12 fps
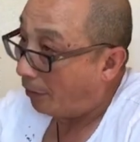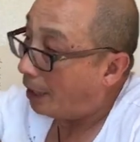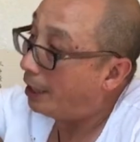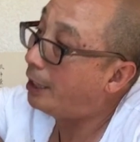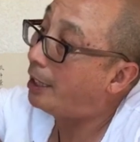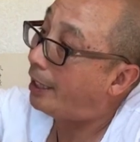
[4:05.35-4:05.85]
we're
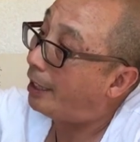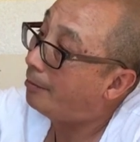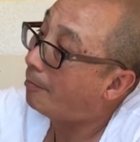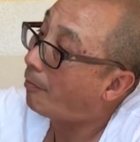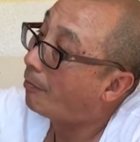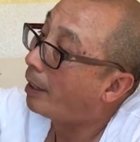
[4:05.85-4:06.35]

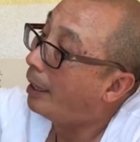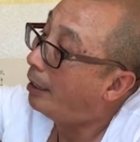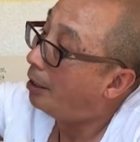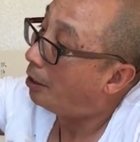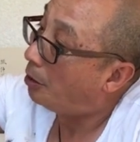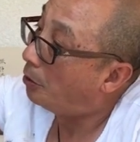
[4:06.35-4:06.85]
needling,
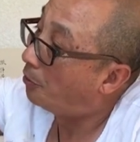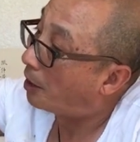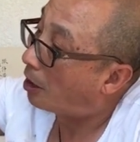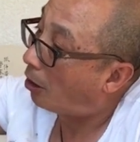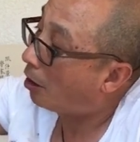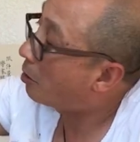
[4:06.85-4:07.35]
if
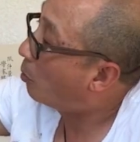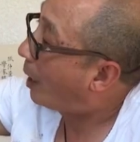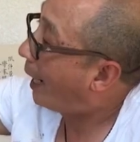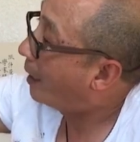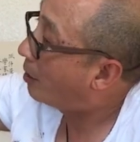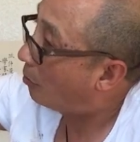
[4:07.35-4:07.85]

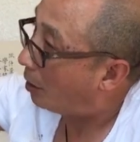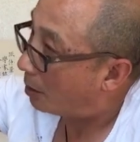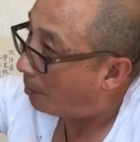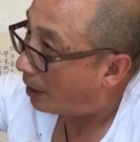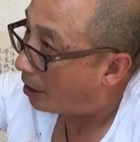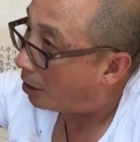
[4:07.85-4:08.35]
clockwise,
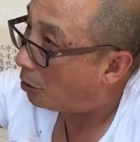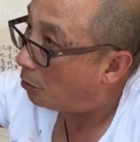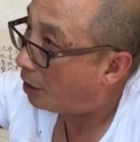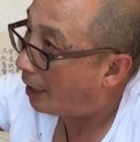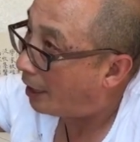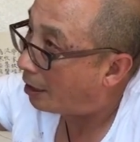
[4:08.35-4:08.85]
which means you
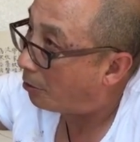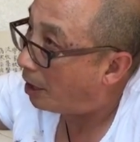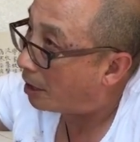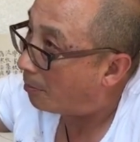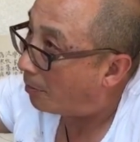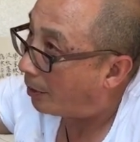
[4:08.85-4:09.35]

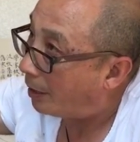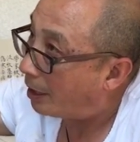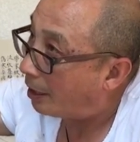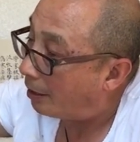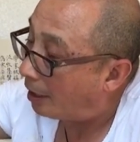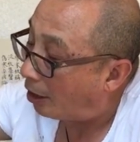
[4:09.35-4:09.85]
increase
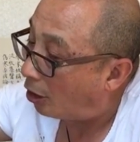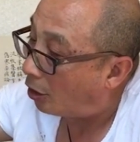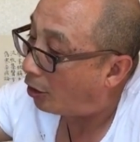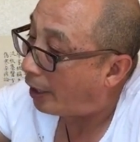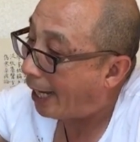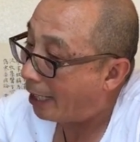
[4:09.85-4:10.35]
meridian
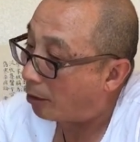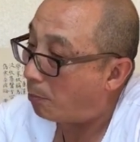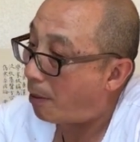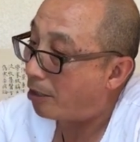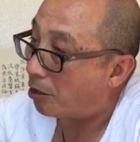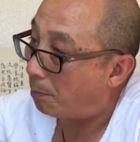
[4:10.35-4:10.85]
or
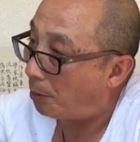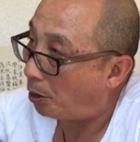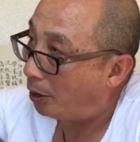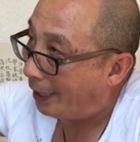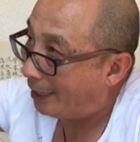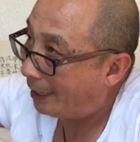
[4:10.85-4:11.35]
acupuncture
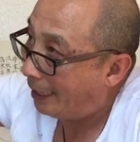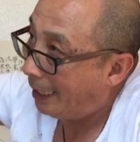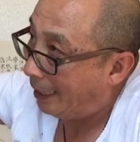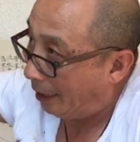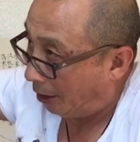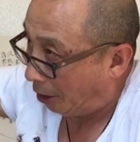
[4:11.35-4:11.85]
point,
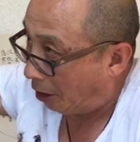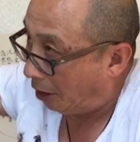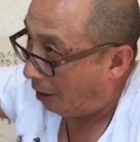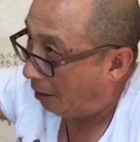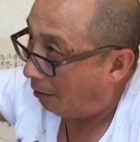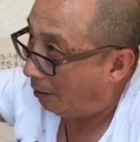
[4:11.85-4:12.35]
the
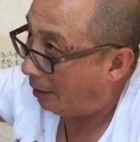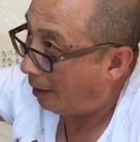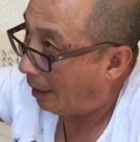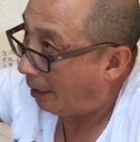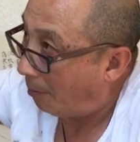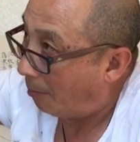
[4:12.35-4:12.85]
qi,
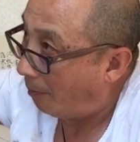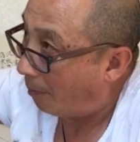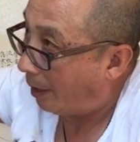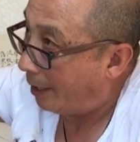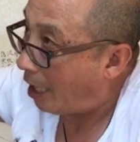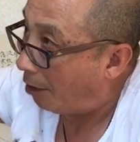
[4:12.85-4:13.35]

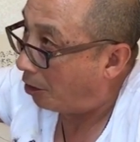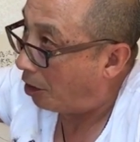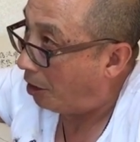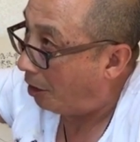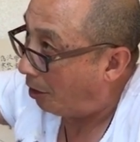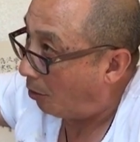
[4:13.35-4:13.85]
yang
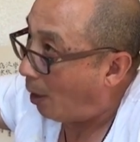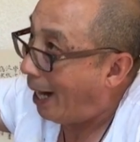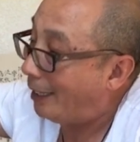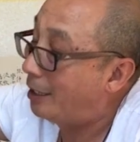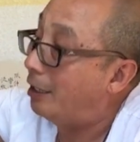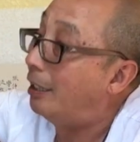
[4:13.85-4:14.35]
qi
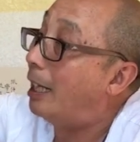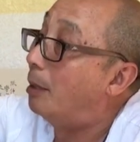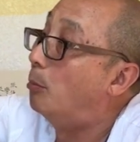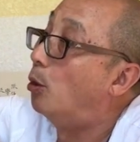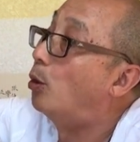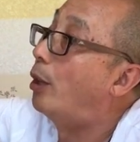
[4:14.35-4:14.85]
rising and
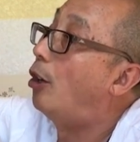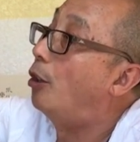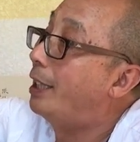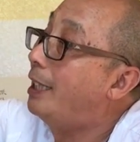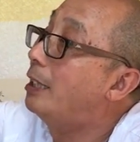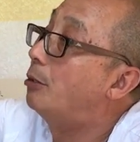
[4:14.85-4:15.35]
more, or
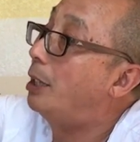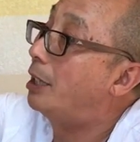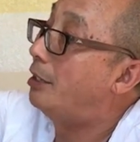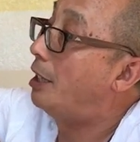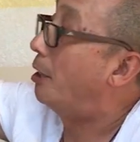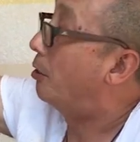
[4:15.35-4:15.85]

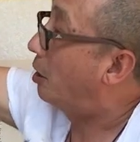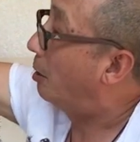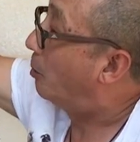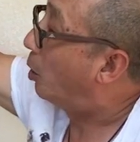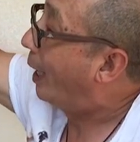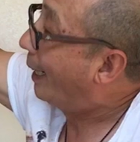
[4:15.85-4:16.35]
increasing yang qi
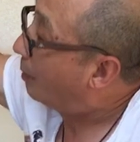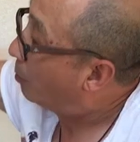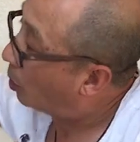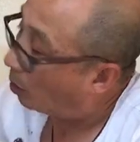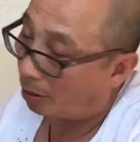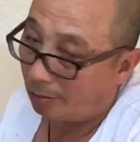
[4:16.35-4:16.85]
more and
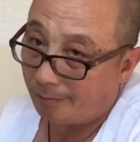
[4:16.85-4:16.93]
more.